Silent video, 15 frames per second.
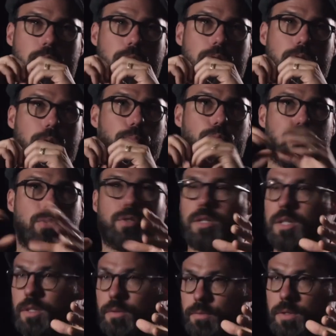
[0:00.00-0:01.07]
was
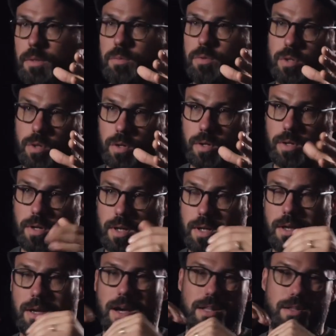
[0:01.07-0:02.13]
pristine film
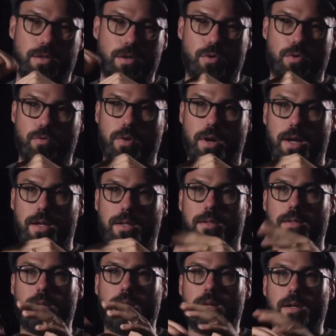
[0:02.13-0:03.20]
stock, had no
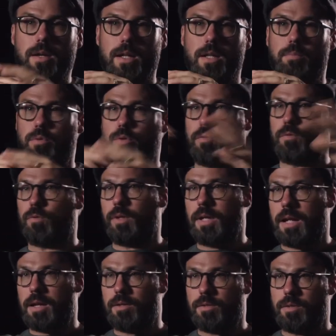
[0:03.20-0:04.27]
grain, had a
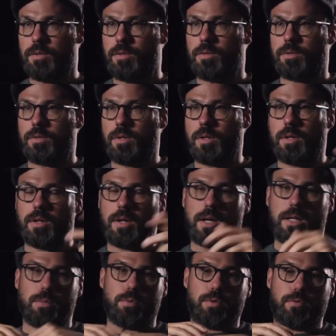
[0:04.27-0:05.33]
beautiful latitude,
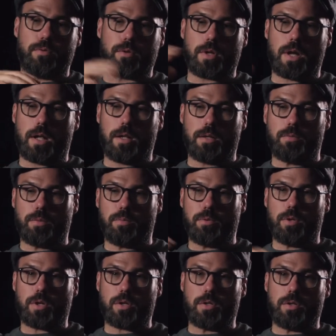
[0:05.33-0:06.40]
had a beautiful color
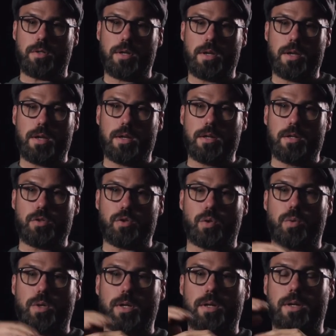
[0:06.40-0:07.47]
reproduction.
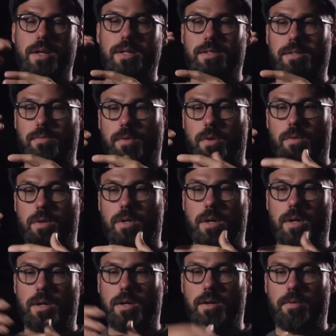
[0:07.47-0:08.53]
So it's
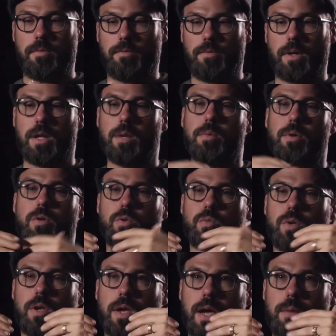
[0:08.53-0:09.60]
very funny,
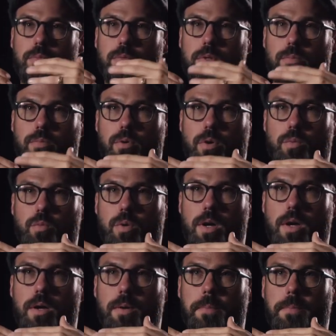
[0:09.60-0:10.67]
because we came to a
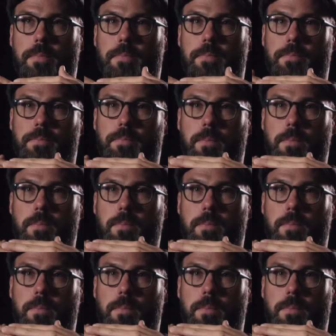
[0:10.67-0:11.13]
point where